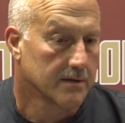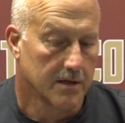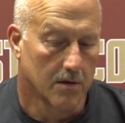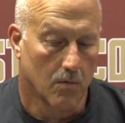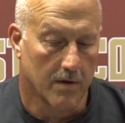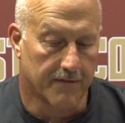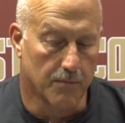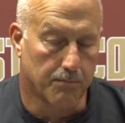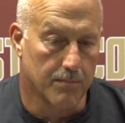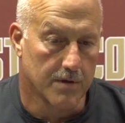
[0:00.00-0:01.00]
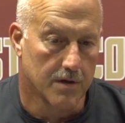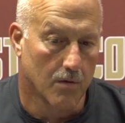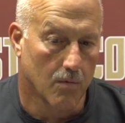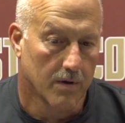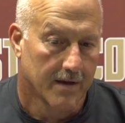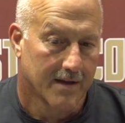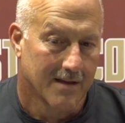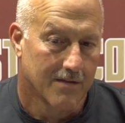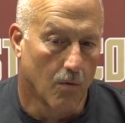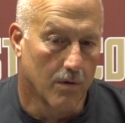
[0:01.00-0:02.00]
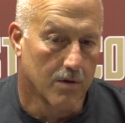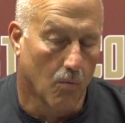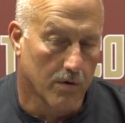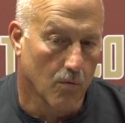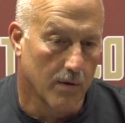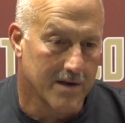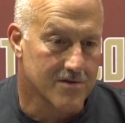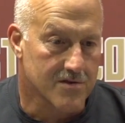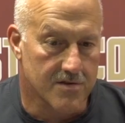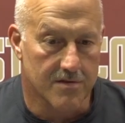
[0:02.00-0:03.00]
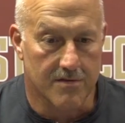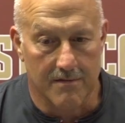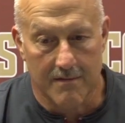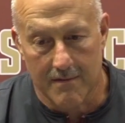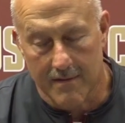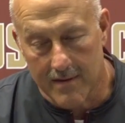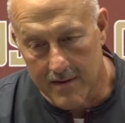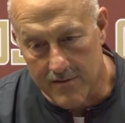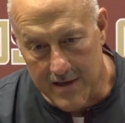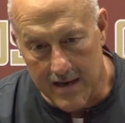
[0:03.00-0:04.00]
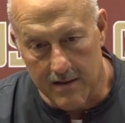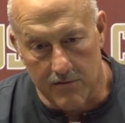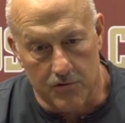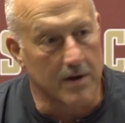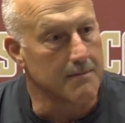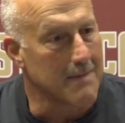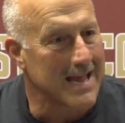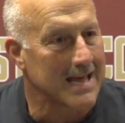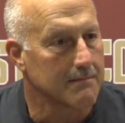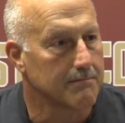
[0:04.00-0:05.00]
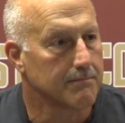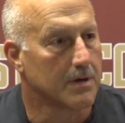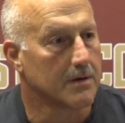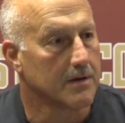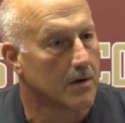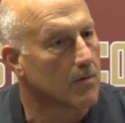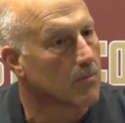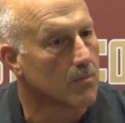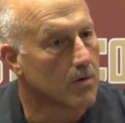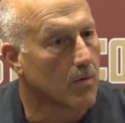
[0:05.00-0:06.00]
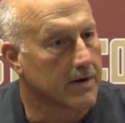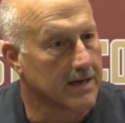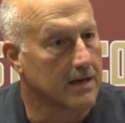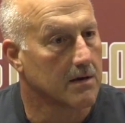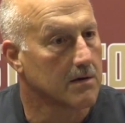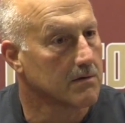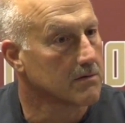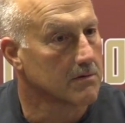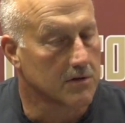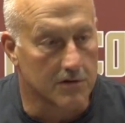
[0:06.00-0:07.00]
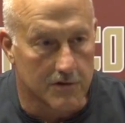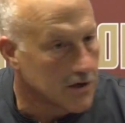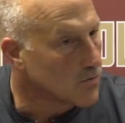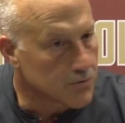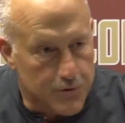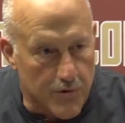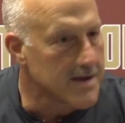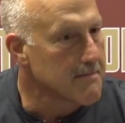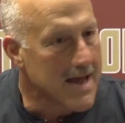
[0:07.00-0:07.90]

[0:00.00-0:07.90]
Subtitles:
You know, if you, you know, one of the ways is getting straight man, but, you know, we don't want to get in continual straight